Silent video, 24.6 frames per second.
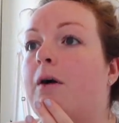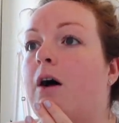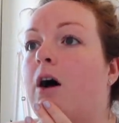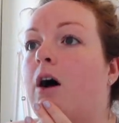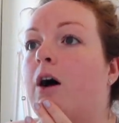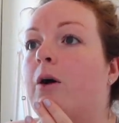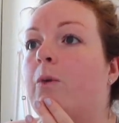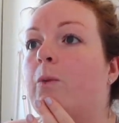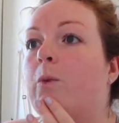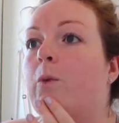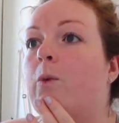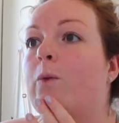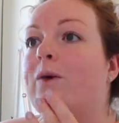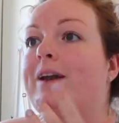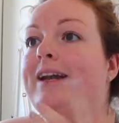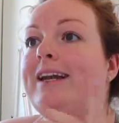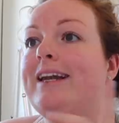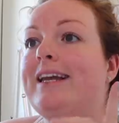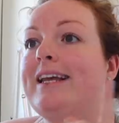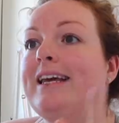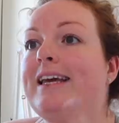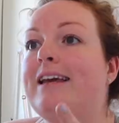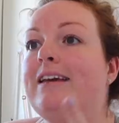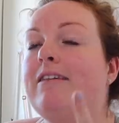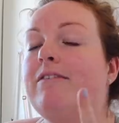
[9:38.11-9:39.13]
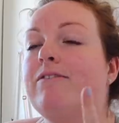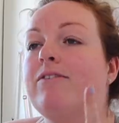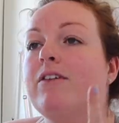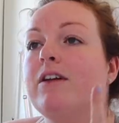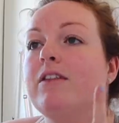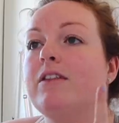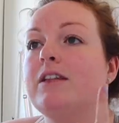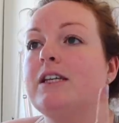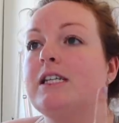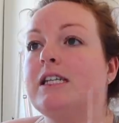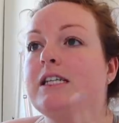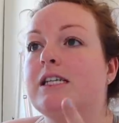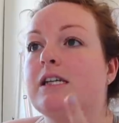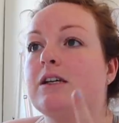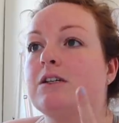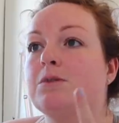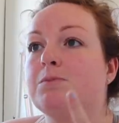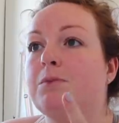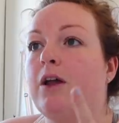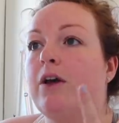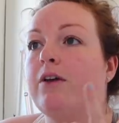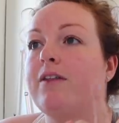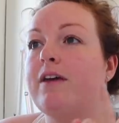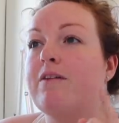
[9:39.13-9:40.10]
I will leave the
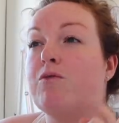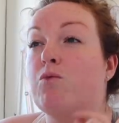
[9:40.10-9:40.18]
details below.